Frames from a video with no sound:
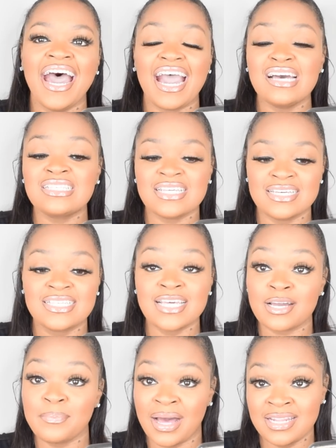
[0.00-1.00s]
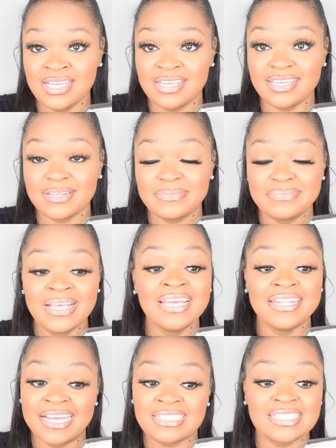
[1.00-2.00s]
I said, suck my dick.
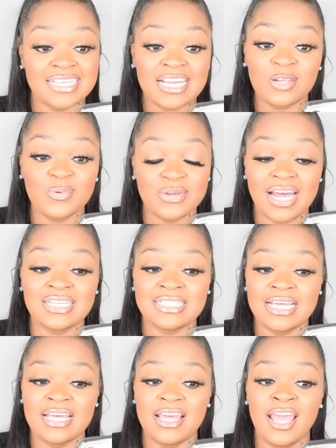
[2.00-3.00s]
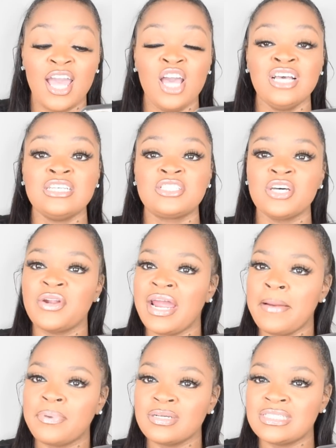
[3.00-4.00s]
That's exactly what I said. So
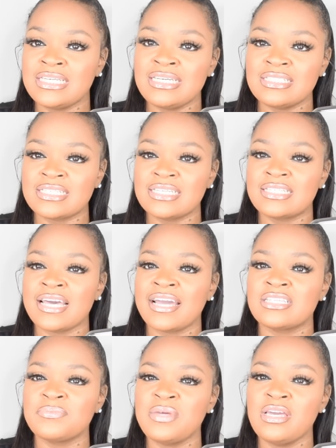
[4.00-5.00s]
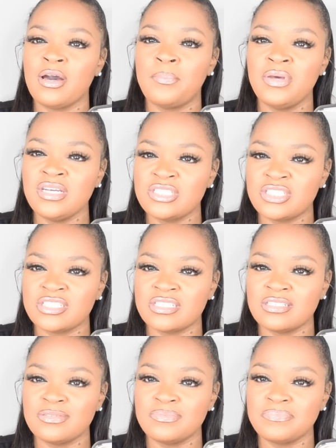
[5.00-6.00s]
they proceed to text me a
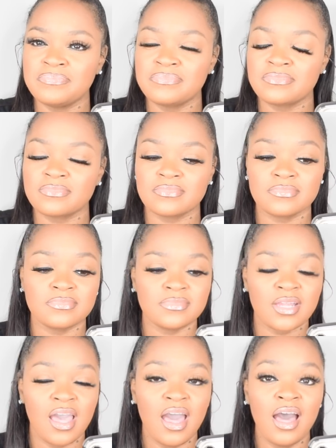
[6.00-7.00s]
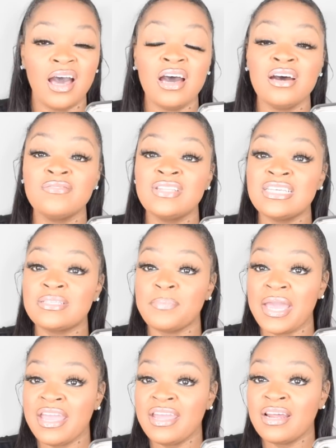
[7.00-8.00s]
picture of this
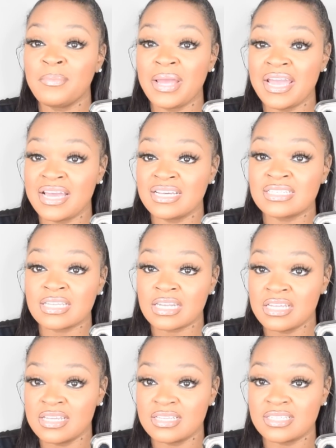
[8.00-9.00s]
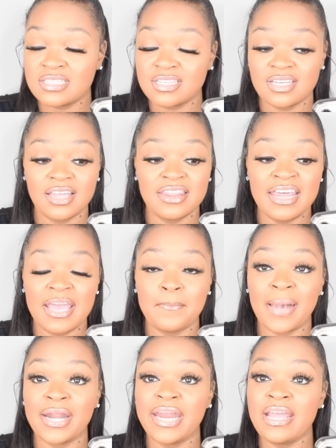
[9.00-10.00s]
made up ass list that
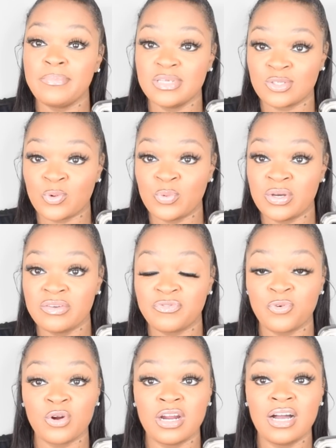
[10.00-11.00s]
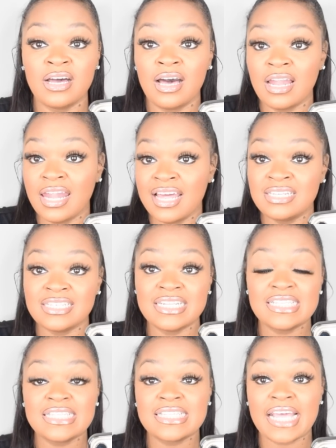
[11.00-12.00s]
my name is on for a alleged
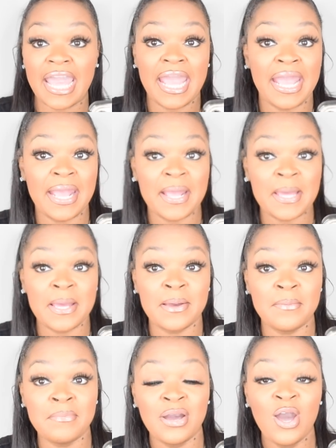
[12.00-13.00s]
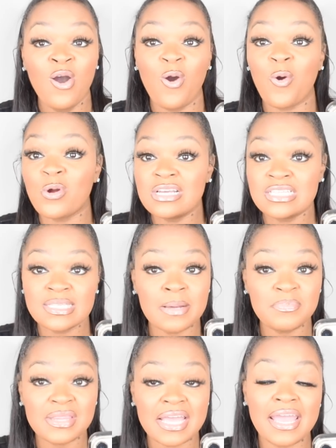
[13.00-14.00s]
scam or
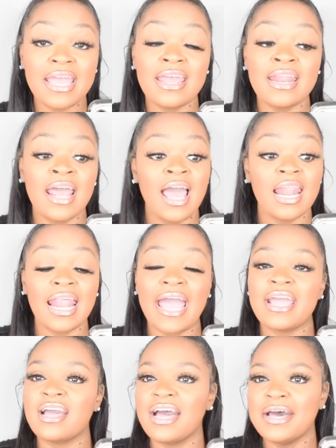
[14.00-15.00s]
something. Like,